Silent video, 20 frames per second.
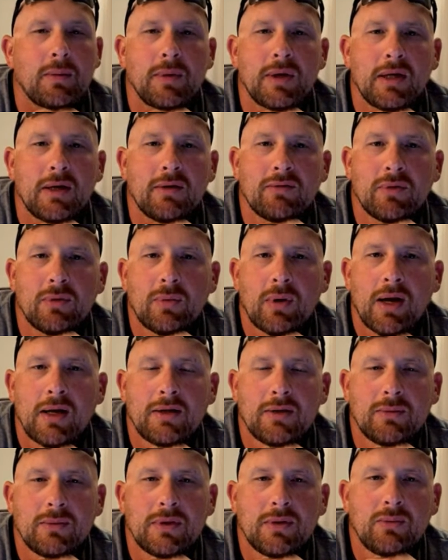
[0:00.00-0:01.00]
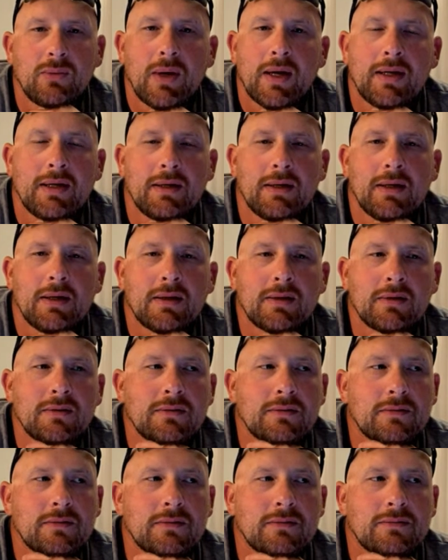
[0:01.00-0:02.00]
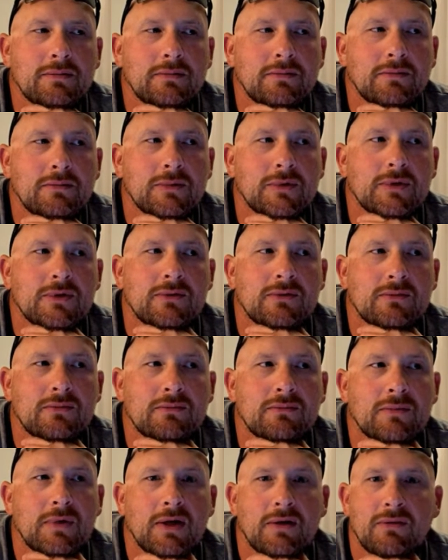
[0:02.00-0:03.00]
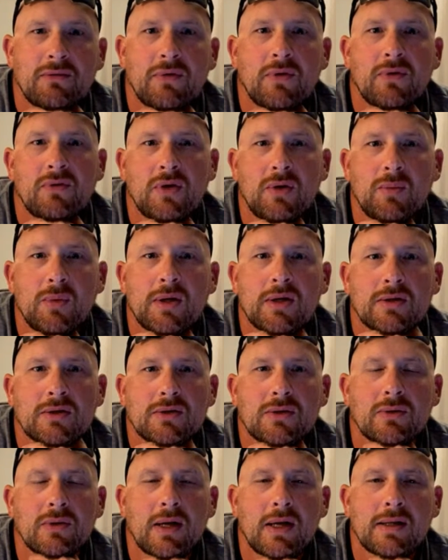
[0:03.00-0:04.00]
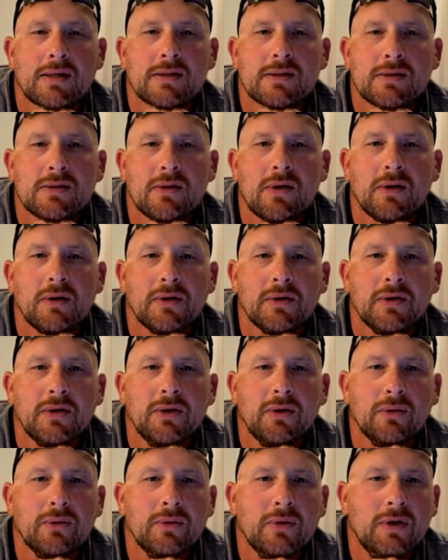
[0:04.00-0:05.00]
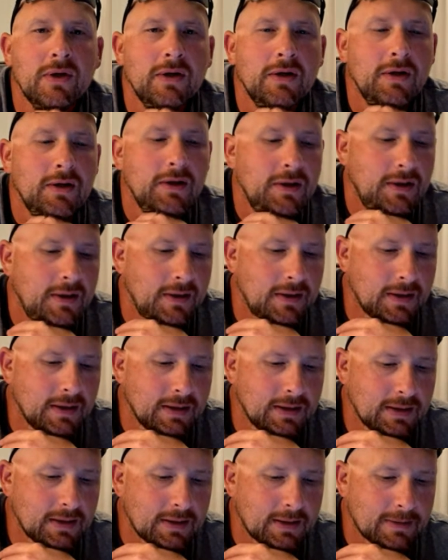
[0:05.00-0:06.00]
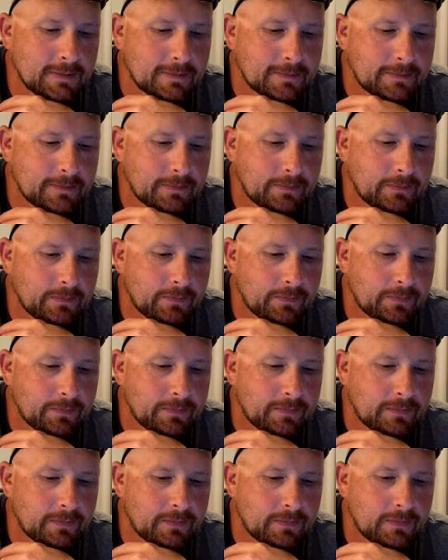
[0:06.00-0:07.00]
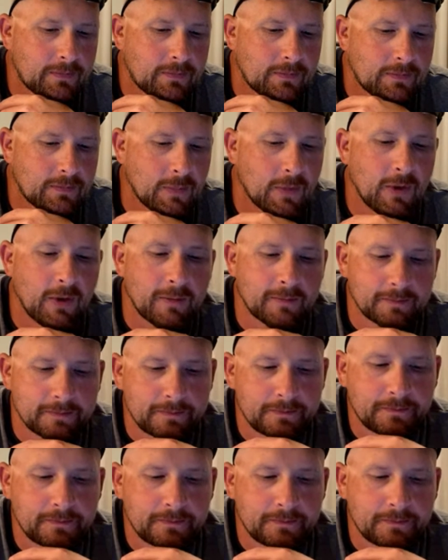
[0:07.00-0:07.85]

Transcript: I mean, every ride that we waited in was like 50 minutes or less on the queue. And yeah.